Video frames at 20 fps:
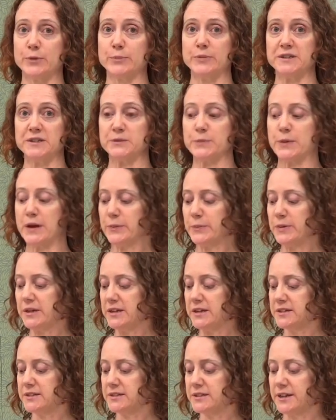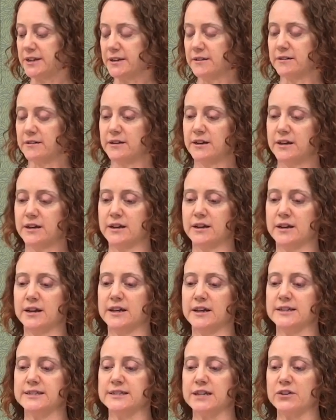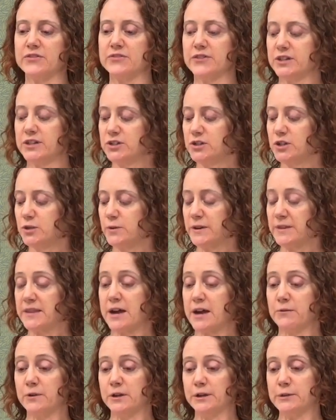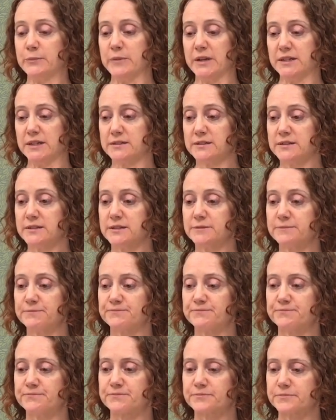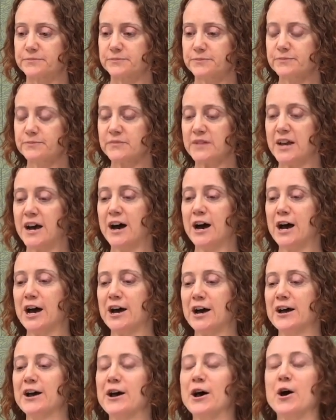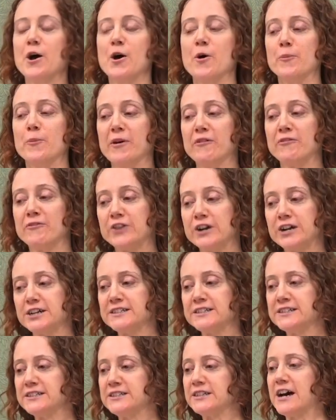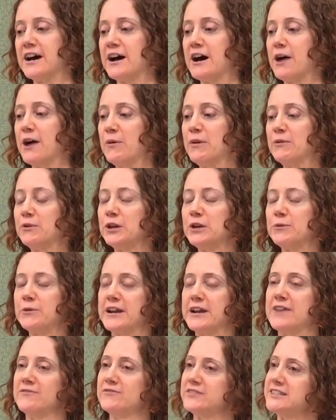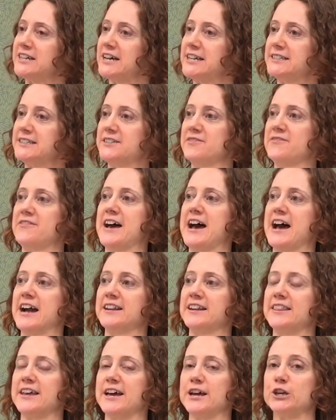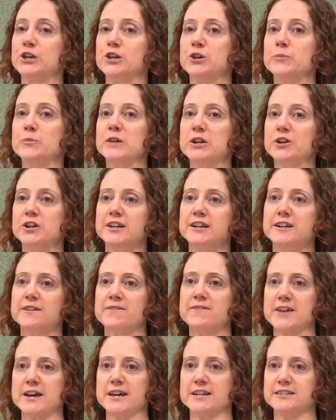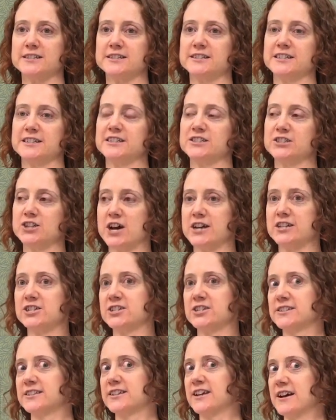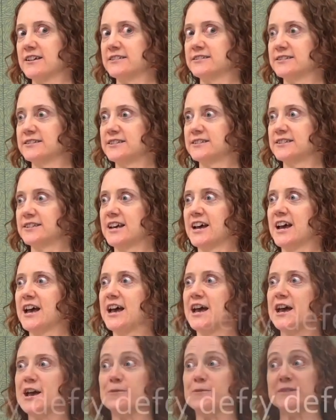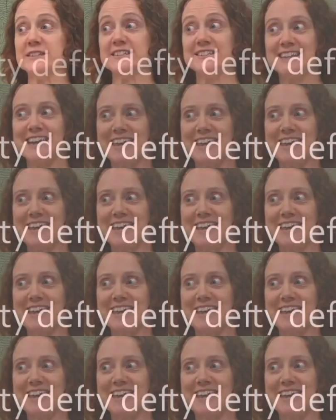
piece by piece and delve into what that really means. But first, we really want to emphasize the fact that community defense is not just guns. And we say